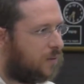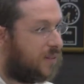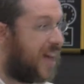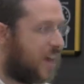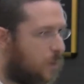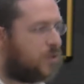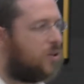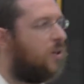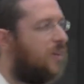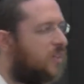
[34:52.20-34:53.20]
the animal
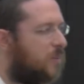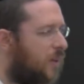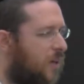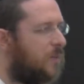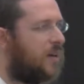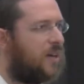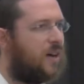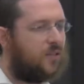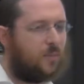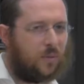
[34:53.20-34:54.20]
soul at least, to be a little bit
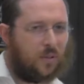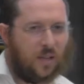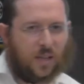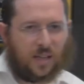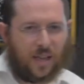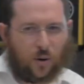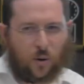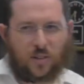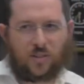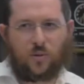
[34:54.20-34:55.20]
uncomfortable in
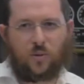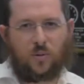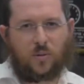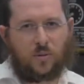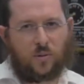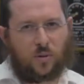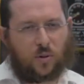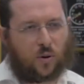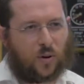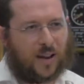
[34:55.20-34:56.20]
order to
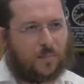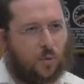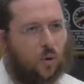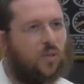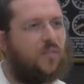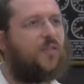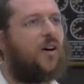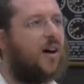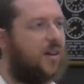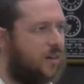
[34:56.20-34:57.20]
create more
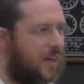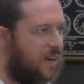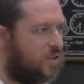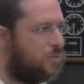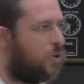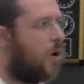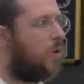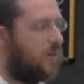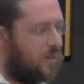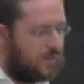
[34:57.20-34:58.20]
divine energy, more
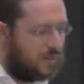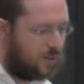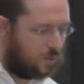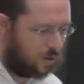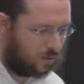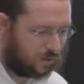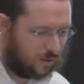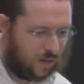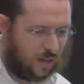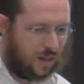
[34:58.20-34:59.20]
holiness in the world.
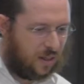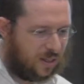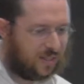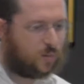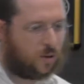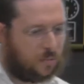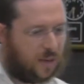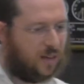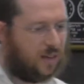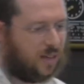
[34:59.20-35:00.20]
This is what a
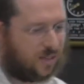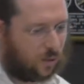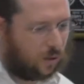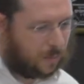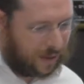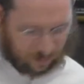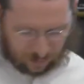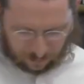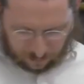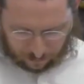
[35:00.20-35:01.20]
Benoni is all about.